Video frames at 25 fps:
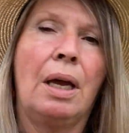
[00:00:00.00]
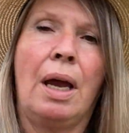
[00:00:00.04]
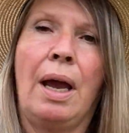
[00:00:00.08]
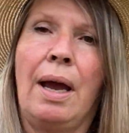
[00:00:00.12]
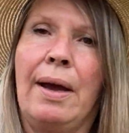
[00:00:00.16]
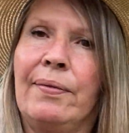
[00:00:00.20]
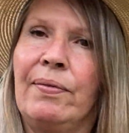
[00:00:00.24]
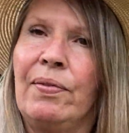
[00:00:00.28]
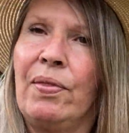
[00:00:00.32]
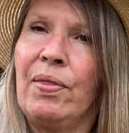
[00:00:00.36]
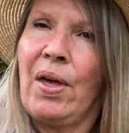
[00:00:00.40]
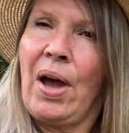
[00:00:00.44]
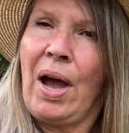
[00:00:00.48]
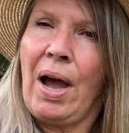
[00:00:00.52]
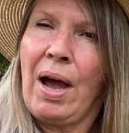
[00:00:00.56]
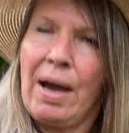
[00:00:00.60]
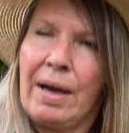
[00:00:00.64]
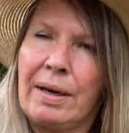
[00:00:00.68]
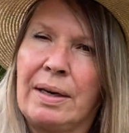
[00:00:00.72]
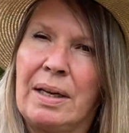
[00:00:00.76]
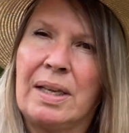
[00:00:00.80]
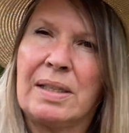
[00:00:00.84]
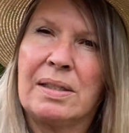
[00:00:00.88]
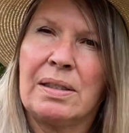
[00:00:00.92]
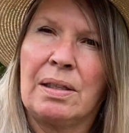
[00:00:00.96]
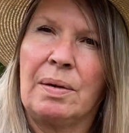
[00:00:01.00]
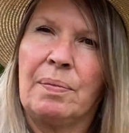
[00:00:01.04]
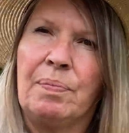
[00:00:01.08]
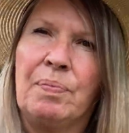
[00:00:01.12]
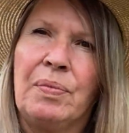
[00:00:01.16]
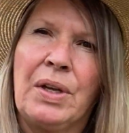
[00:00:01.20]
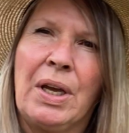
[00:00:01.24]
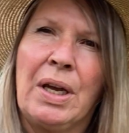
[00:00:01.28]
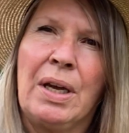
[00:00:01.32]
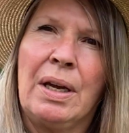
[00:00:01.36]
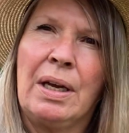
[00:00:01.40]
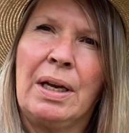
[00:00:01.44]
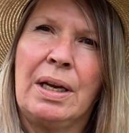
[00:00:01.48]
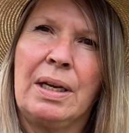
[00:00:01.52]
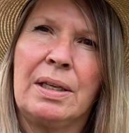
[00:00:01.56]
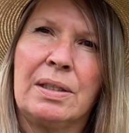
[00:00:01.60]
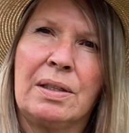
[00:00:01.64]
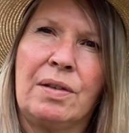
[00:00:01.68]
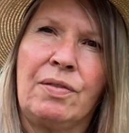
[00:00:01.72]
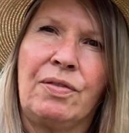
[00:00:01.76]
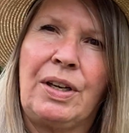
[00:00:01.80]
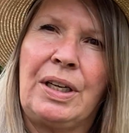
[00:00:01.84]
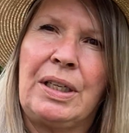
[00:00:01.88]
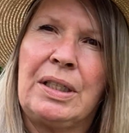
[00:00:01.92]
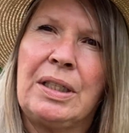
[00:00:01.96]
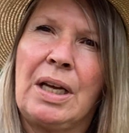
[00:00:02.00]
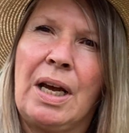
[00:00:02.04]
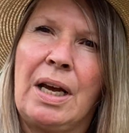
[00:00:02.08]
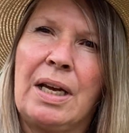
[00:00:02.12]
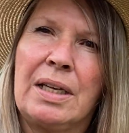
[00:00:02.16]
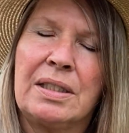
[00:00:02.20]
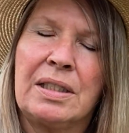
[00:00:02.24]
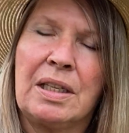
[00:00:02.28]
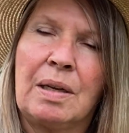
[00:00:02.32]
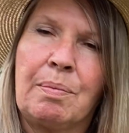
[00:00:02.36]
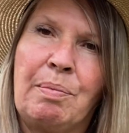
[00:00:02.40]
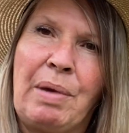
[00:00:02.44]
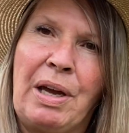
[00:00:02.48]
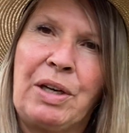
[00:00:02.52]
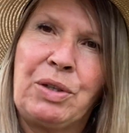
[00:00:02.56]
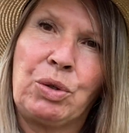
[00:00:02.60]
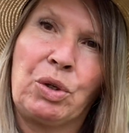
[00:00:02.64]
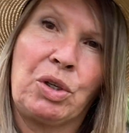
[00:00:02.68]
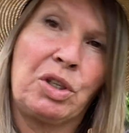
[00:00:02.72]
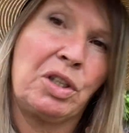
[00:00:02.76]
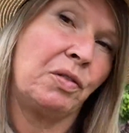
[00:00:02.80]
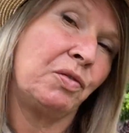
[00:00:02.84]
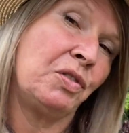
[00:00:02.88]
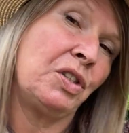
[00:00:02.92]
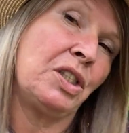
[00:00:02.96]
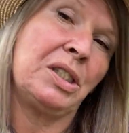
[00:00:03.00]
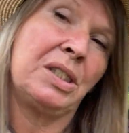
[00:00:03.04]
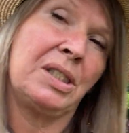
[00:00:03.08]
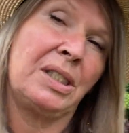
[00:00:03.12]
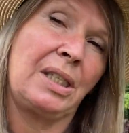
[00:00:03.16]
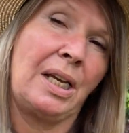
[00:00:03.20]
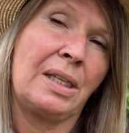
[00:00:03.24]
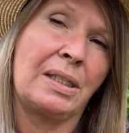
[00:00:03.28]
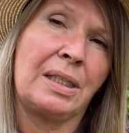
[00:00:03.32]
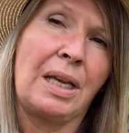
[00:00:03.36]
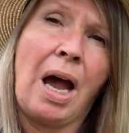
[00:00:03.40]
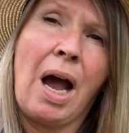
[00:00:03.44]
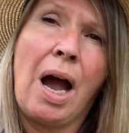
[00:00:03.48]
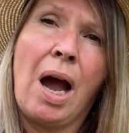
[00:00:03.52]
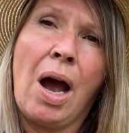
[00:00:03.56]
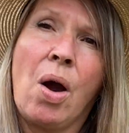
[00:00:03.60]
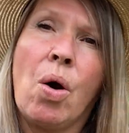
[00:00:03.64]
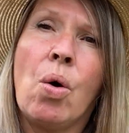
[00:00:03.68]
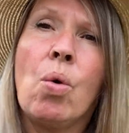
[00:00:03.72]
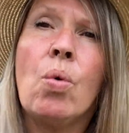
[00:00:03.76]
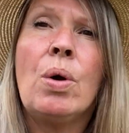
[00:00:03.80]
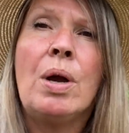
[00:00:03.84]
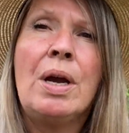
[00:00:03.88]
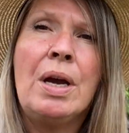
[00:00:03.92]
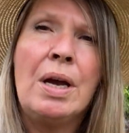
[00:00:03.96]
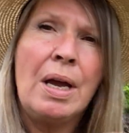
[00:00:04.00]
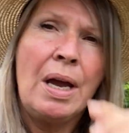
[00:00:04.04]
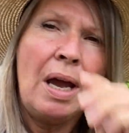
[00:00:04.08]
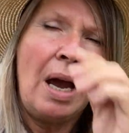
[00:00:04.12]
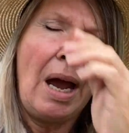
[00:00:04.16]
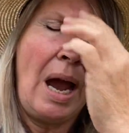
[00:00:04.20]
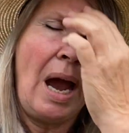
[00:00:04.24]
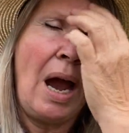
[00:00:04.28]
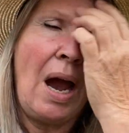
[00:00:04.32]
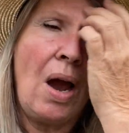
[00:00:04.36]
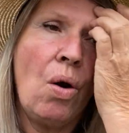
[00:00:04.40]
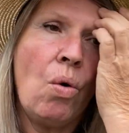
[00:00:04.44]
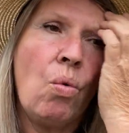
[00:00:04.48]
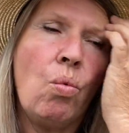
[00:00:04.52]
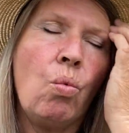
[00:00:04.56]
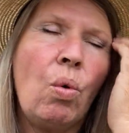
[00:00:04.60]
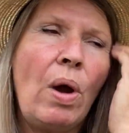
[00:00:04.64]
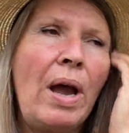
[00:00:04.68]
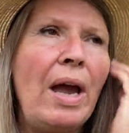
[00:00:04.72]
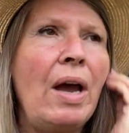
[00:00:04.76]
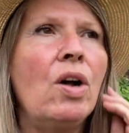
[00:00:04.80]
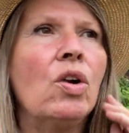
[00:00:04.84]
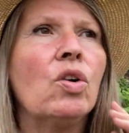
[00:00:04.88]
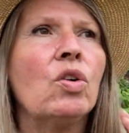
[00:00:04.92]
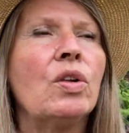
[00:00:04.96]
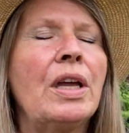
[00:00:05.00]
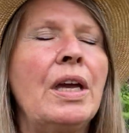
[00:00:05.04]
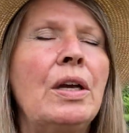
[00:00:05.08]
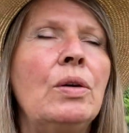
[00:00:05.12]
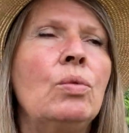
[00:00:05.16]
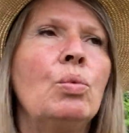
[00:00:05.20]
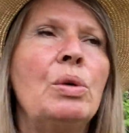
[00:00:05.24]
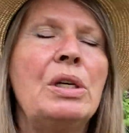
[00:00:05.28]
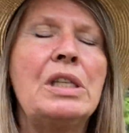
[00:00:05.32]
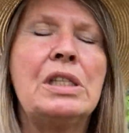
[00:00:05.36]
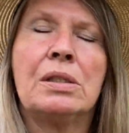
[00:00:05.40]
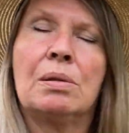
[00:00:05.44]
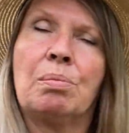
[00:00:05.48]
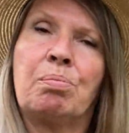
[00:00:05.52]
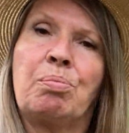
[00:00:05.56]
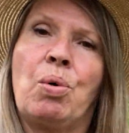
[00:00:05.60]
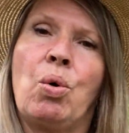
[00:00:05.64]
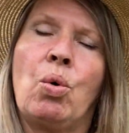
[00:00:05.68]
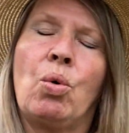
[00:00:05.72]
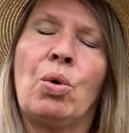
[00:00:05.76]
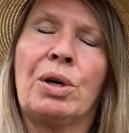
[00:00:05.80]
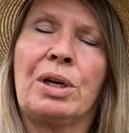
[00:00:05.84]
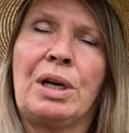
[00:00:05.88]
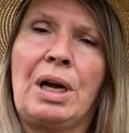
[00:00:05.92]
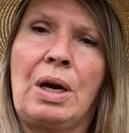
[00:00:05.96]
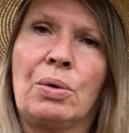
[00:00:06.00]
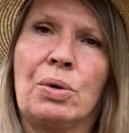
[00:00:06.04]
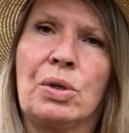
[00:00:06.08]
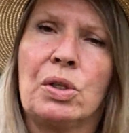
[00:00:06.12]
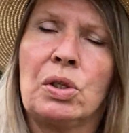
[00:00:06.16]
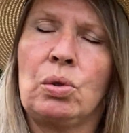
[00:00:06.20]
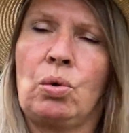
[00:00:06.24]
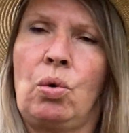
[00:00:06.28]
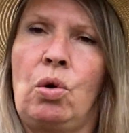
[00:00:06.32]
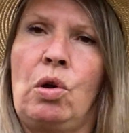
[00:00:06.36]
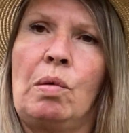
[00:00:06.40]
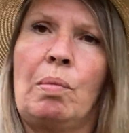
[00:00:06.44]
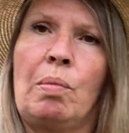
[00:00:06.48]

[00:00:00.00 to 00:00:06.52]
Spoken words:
at that as a fantastic metric of success. How well can we support our soil